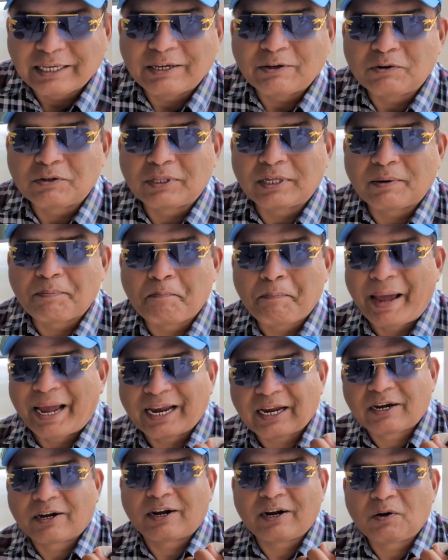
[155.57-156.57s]
the
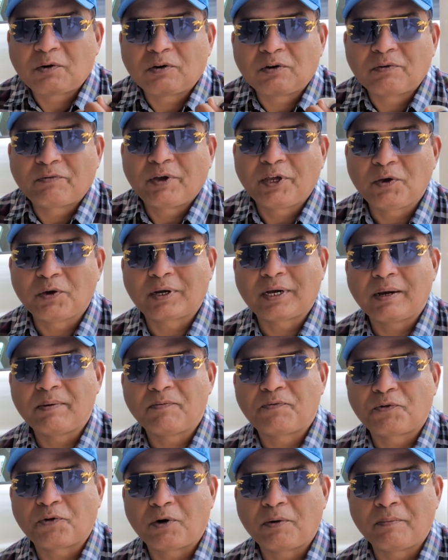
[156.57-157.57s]
background where you
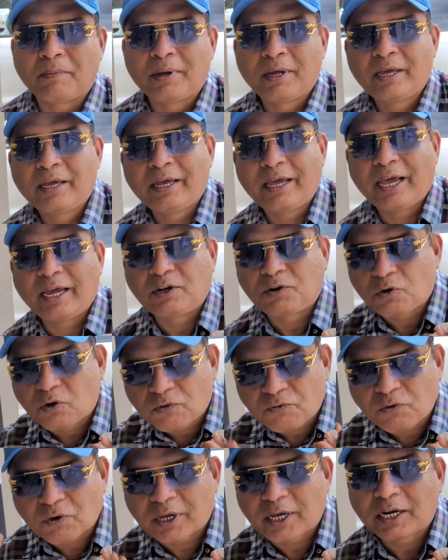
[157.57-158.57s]
come from, and
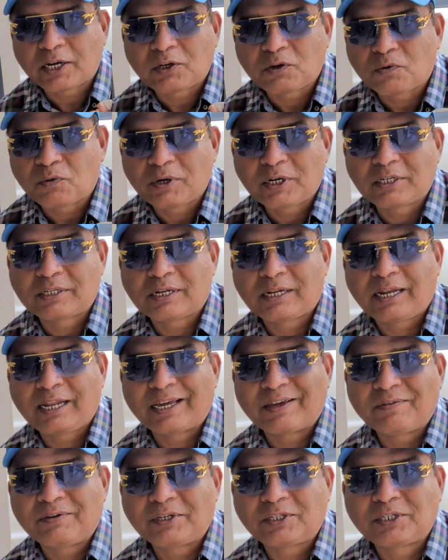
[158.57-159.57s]
don't forget your regional
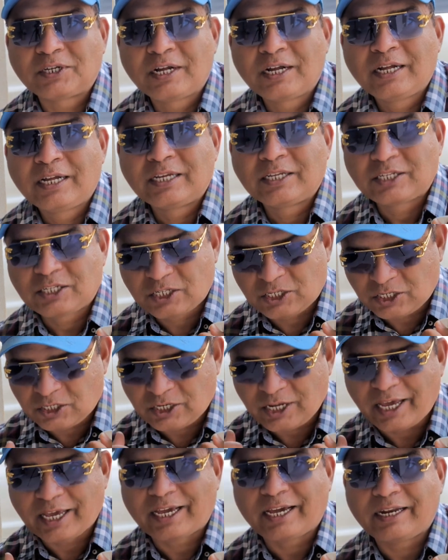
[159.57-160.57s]
language.
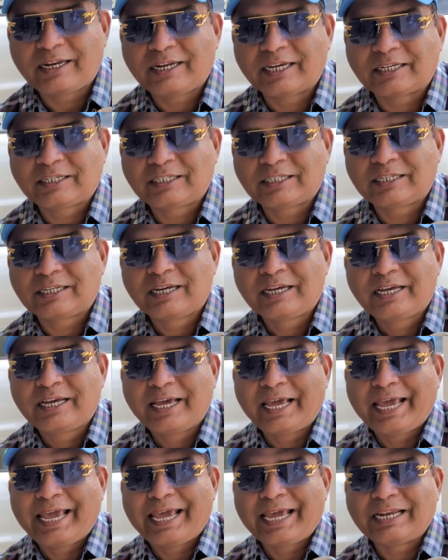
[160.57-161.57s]
Stay connected
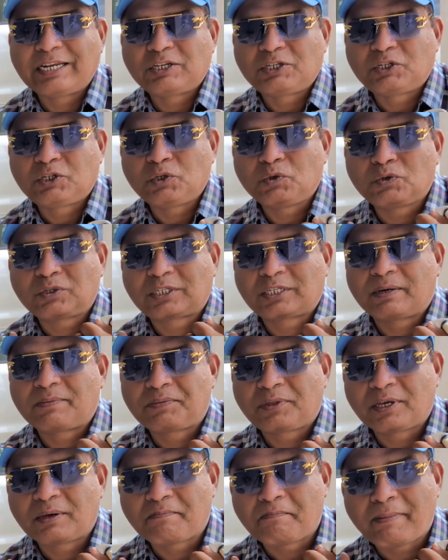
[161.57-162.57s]
and do
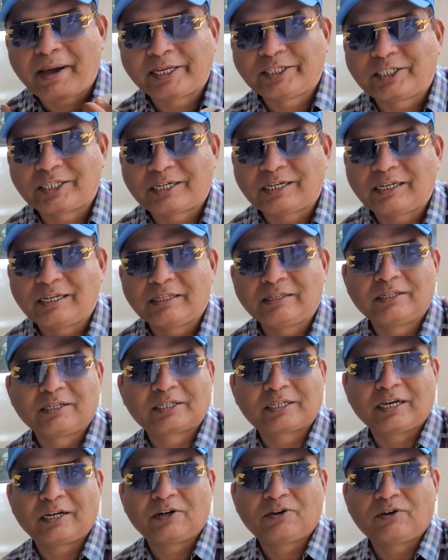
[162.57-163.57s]
something magical in
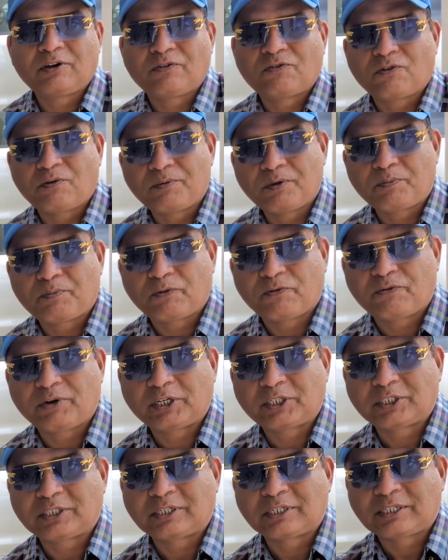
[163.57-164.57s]
this country for your
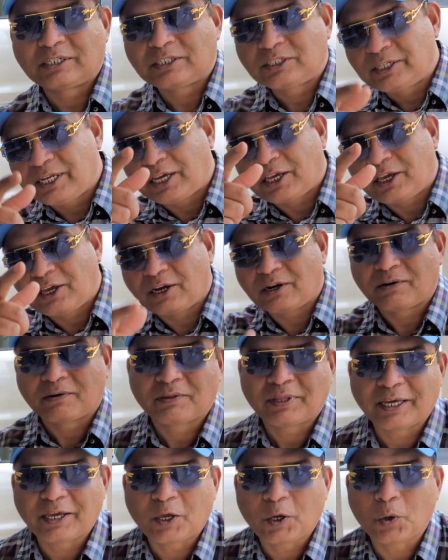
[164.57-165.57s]
profession. Take care.
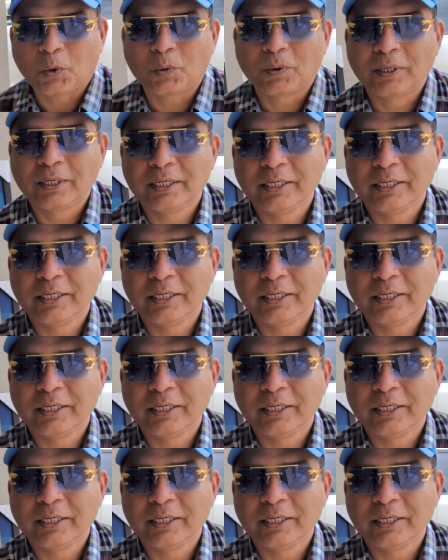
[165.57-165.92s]
Thank you.